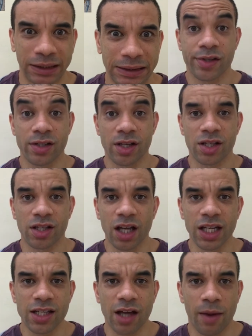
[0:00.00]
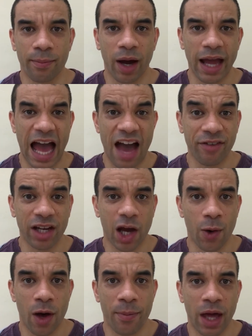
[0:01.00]
So there's a study done by Avi
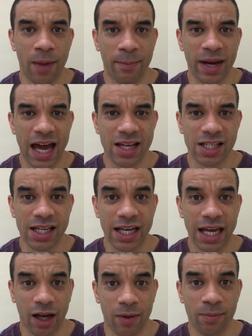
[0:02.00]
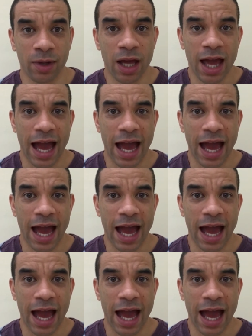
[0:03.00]
Loeb and Manasvi Lingam